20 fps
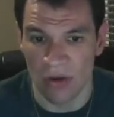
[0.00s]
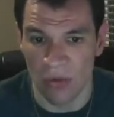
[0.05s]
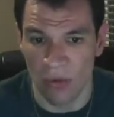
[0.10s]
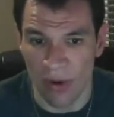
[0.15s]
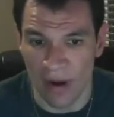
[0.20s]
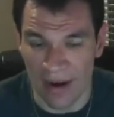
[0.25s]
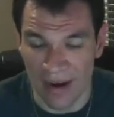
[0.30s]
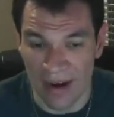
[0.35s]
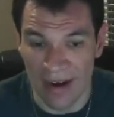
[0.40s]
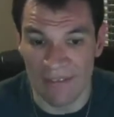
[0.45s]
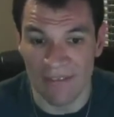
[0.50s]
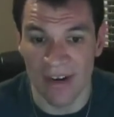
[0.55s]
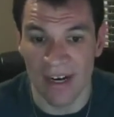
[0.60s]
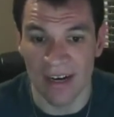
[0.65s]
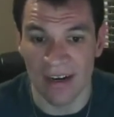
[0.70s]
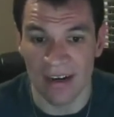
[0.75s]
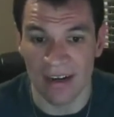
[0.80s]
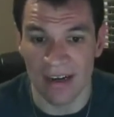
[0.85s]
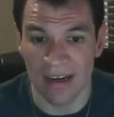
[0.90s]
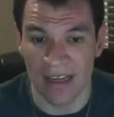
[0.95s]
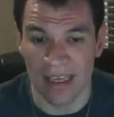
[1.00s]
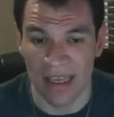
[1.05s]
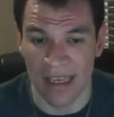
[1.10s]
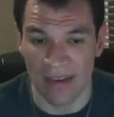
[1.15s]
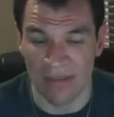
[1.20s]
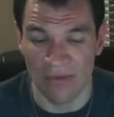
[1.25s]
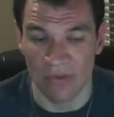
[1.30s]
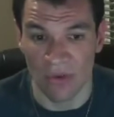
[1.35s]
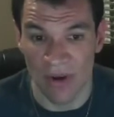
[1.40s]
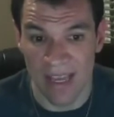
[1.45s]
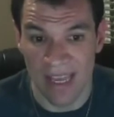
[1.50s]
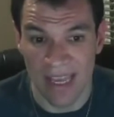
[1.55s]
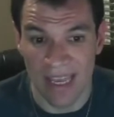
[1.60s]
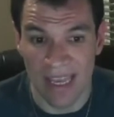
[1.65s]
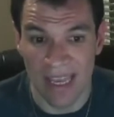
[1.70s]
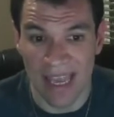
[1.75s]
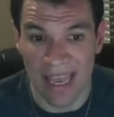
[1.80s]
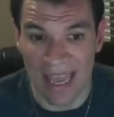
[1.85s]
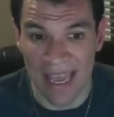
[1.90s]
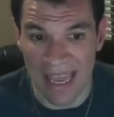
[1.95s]
wherever if
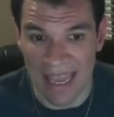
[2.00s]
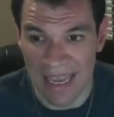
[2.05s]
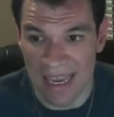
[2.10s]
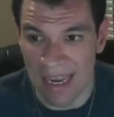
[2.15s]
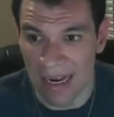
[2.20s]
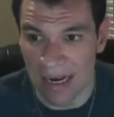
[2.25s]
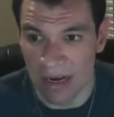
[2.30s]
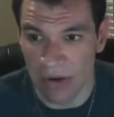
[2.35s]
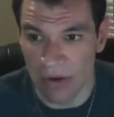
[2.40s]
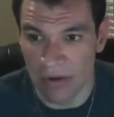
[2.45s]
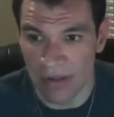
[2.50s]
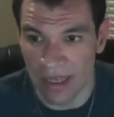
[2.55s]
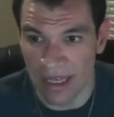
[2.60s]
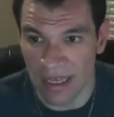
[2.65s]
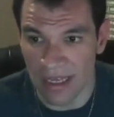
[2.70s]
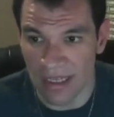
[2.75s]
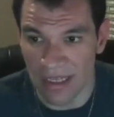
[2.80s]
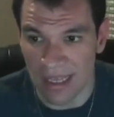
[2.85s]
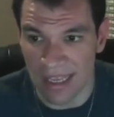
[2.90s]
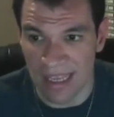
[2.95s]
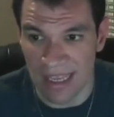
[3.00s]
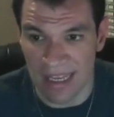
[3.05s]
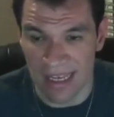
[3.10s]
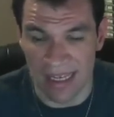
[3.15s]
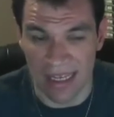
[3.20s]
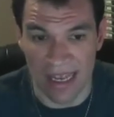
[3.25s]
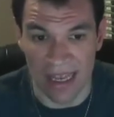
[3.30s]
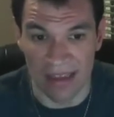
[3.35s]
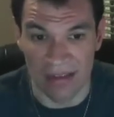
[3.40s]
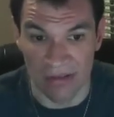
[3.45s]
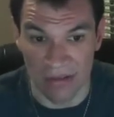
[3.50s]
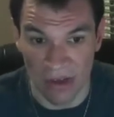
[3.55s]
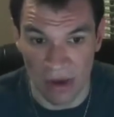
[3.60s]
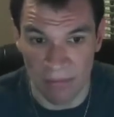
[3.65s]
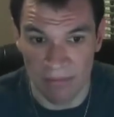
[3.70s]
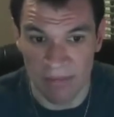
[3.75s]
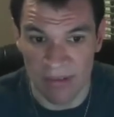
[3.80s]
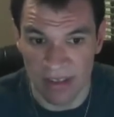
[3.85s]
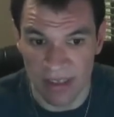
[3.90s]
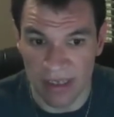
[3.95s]
we include it in the
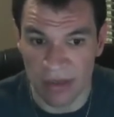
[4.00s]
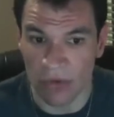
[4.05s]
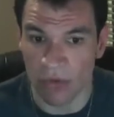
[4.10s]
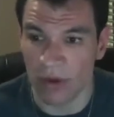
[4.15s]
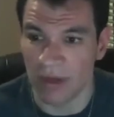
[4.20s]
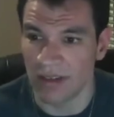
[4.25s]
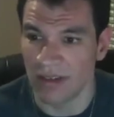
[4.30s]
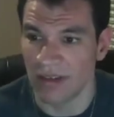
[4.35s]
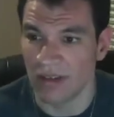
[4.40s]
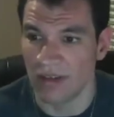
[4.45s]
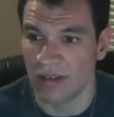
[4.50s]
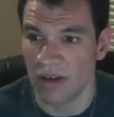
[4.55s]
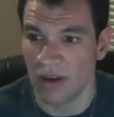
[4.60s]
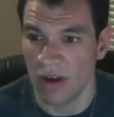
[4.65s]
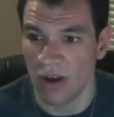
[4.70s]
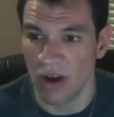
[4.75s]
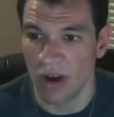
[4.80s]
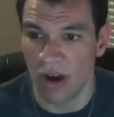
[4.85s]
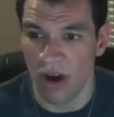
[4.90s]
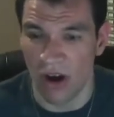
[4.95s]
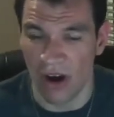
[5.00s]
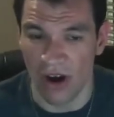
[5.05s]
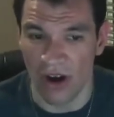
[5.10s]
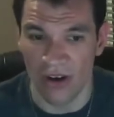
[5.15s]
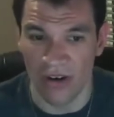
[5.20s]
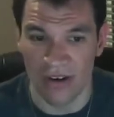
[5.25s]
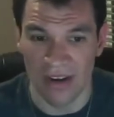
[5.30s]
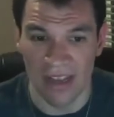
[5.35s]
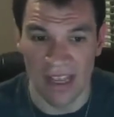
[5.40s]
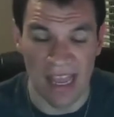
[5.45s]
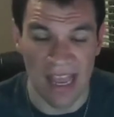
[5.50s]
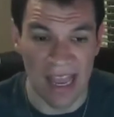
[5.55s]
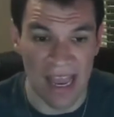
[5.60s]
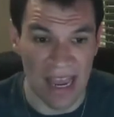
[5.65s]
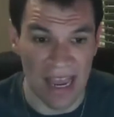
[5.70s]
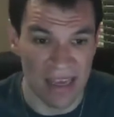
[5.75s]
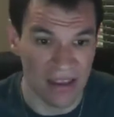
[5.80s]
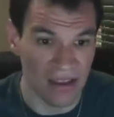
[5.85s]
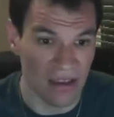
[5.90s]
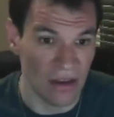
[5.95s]
subsequence or
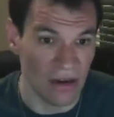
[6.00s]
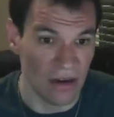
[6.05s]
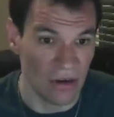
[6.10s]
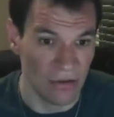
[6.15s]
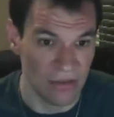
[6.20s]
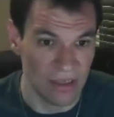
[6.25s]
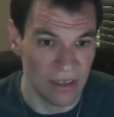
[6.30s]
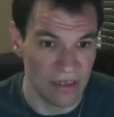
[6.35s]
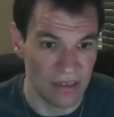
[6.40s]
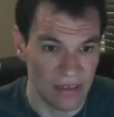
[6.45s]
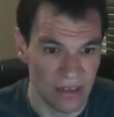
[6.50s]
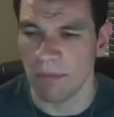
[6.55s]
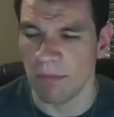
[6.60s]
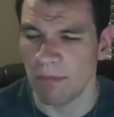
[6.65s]
exclude it.